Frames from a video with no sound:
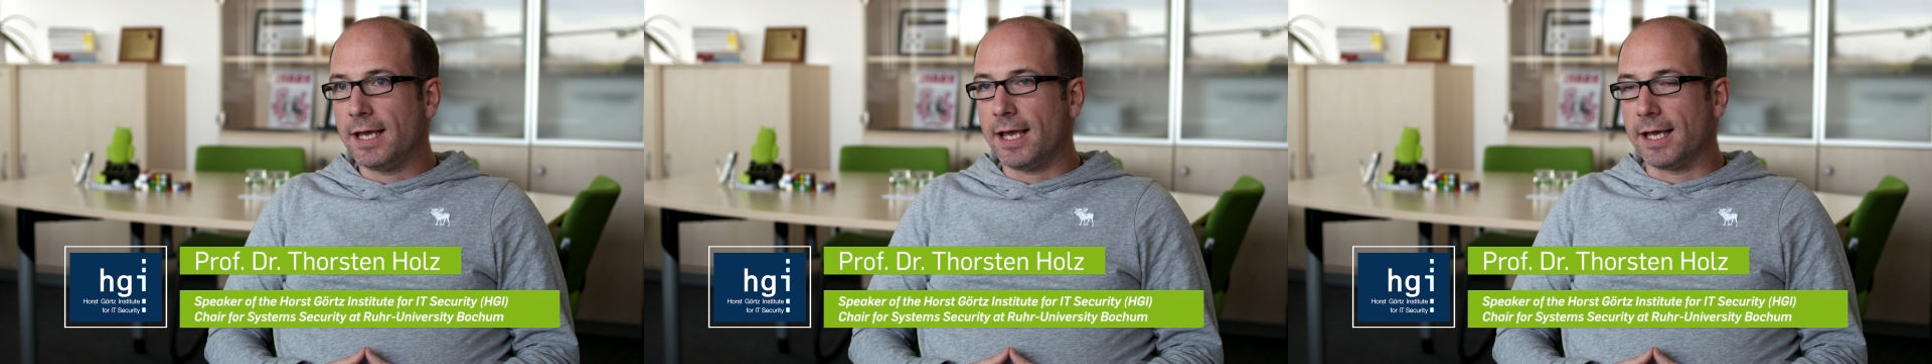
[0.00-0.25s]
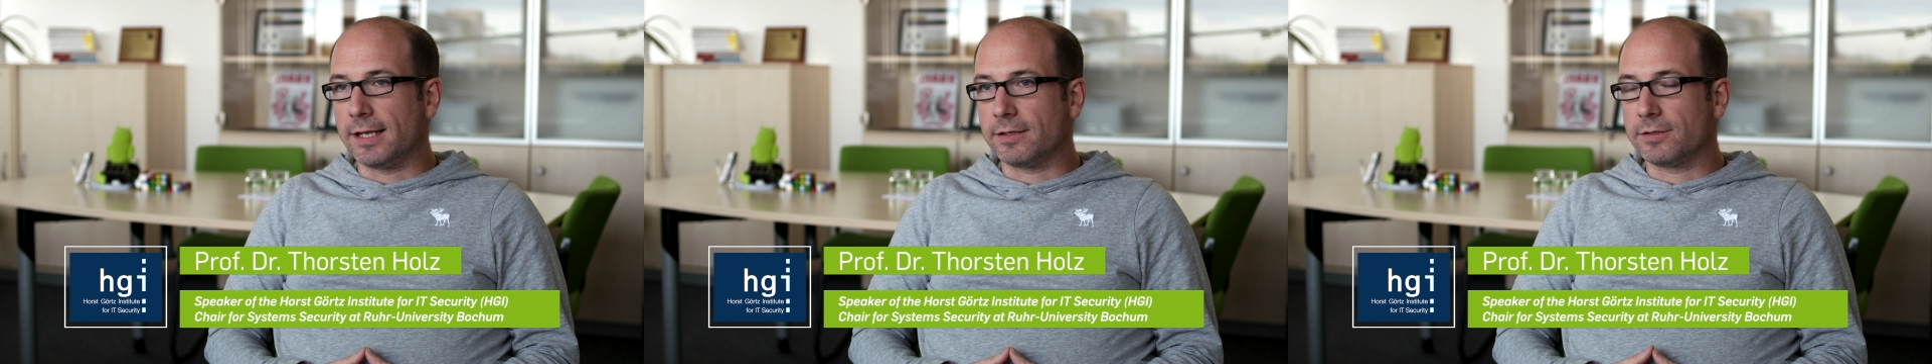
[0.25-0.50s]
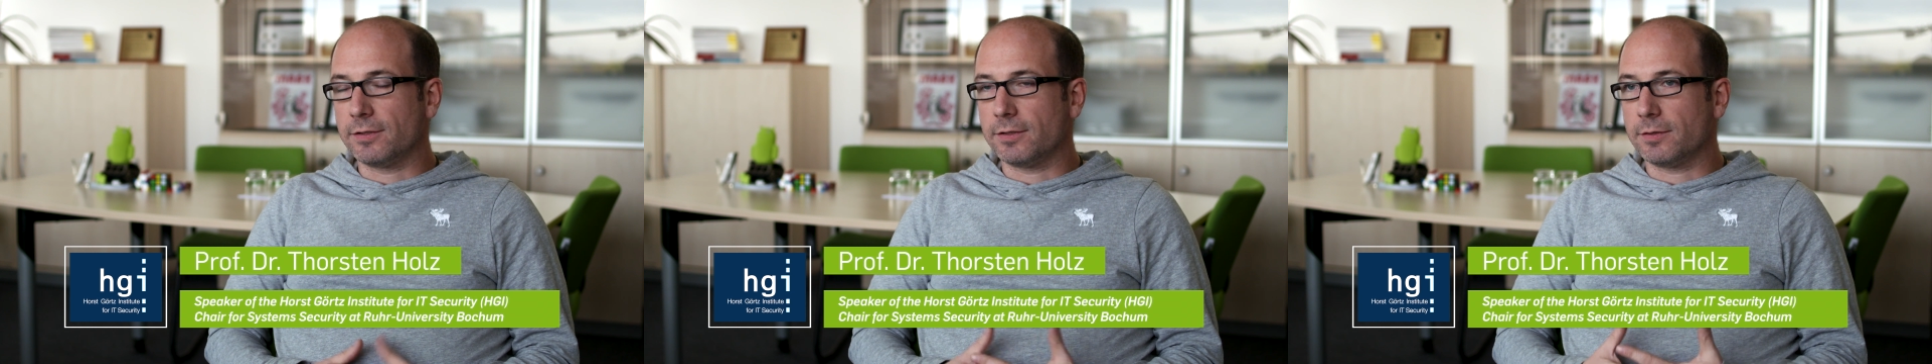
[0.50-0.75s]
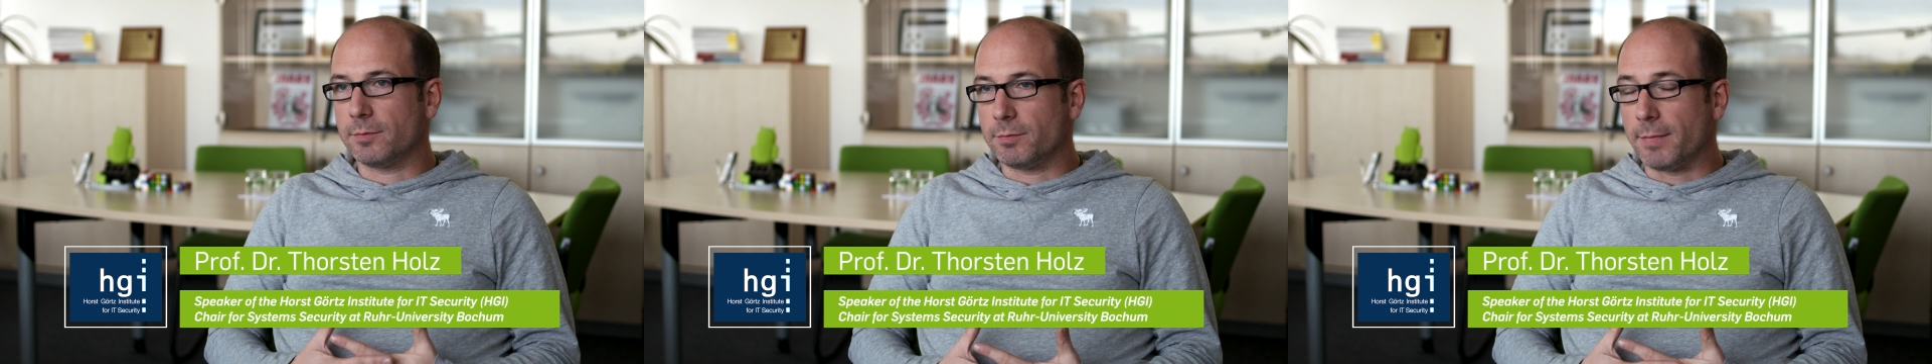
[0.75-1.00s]
and
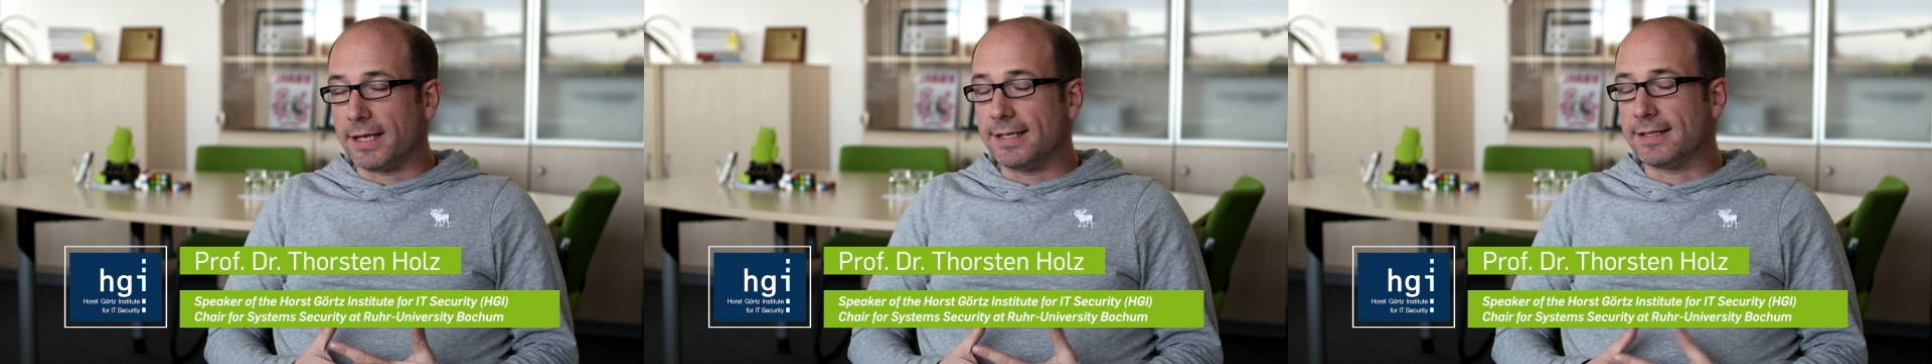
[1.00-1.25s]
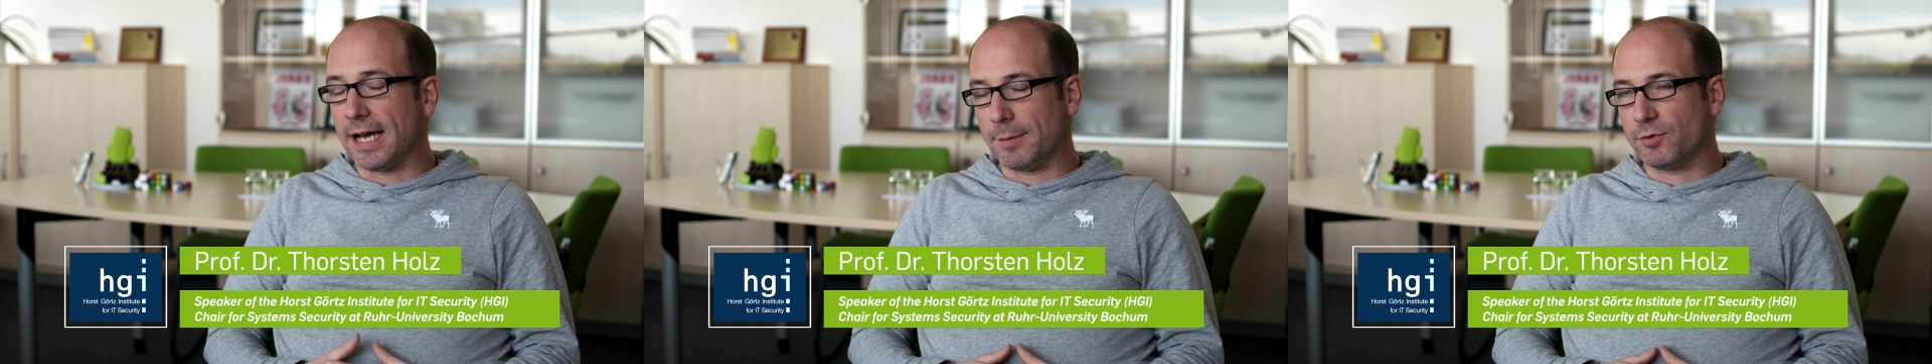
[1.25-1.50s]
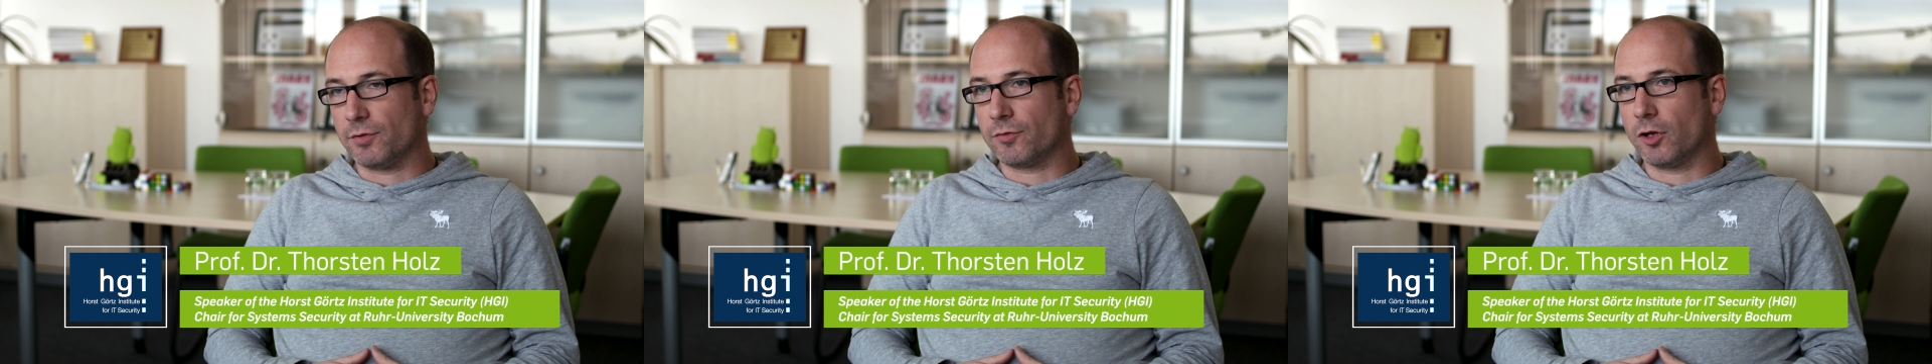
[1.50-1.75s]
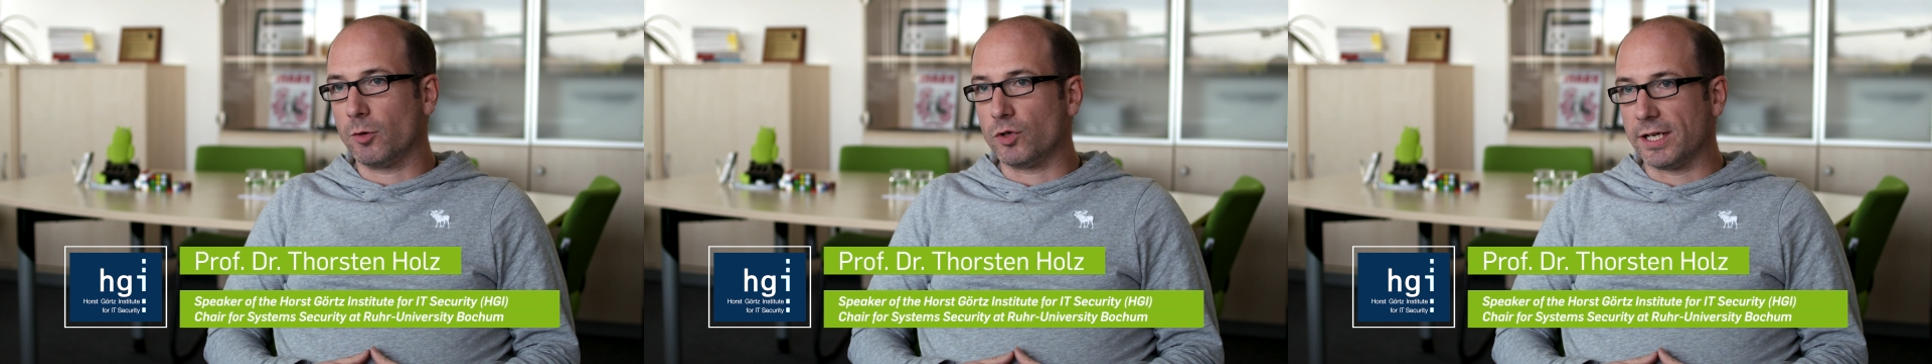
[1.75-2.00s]
many types of
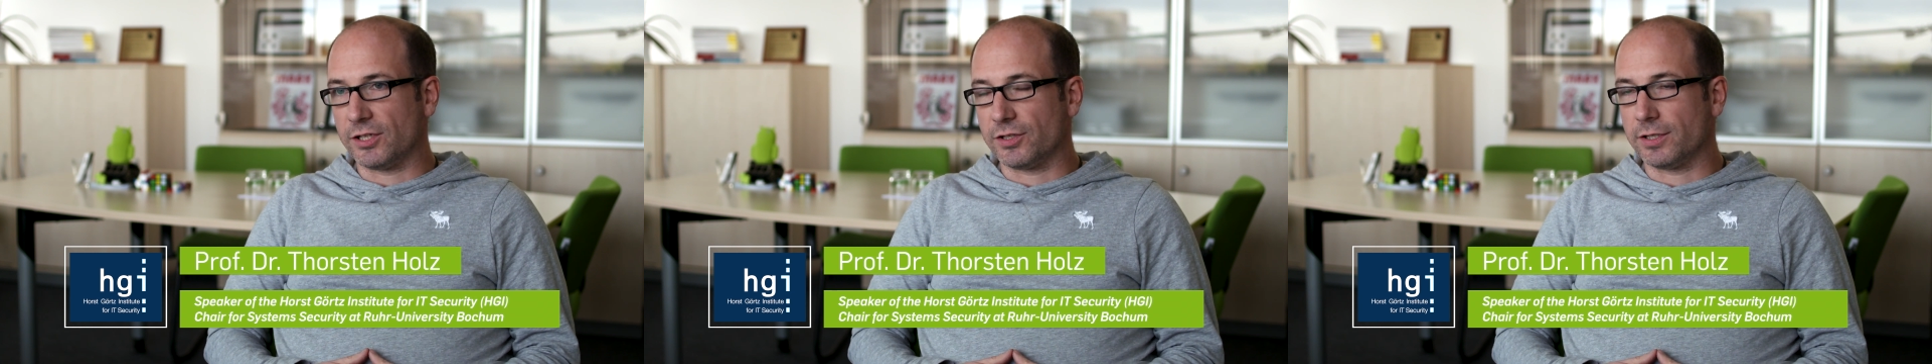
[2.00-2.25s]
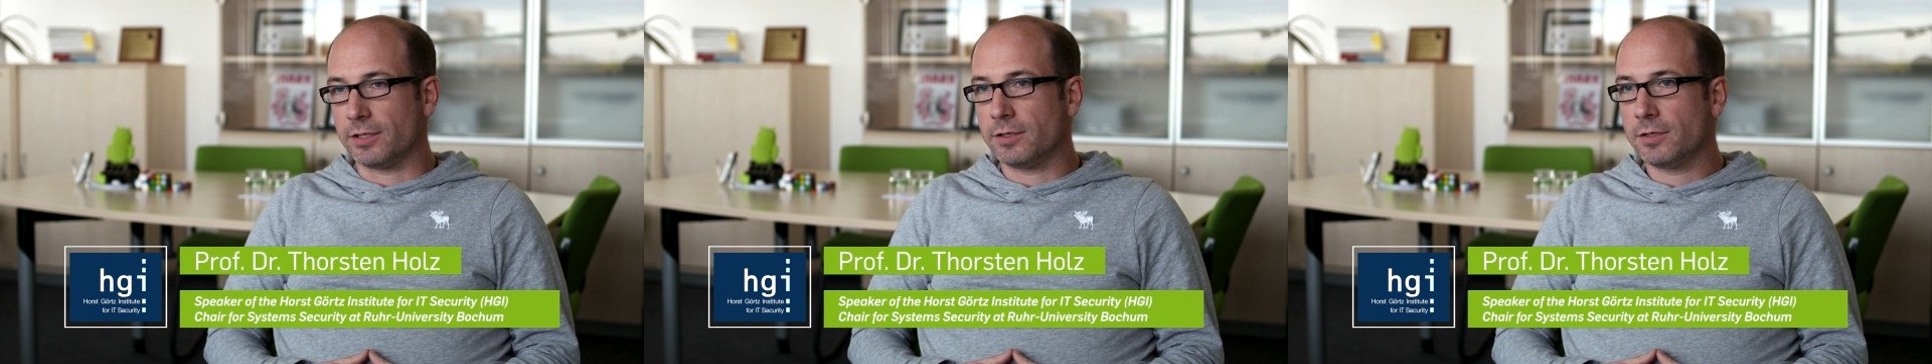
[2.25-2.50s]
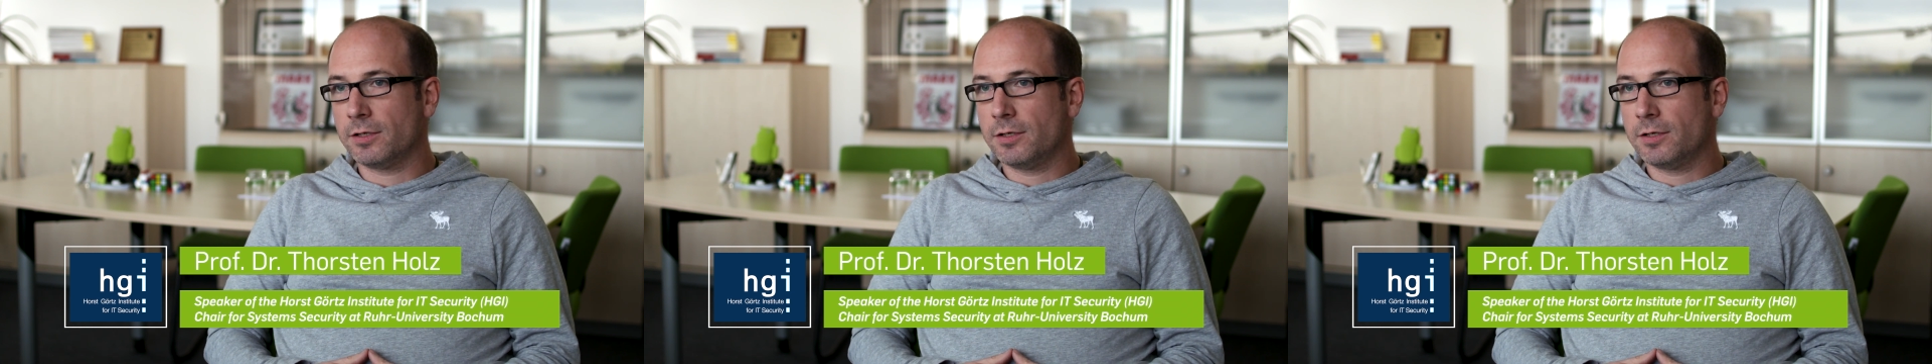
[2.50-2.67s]
collaboration.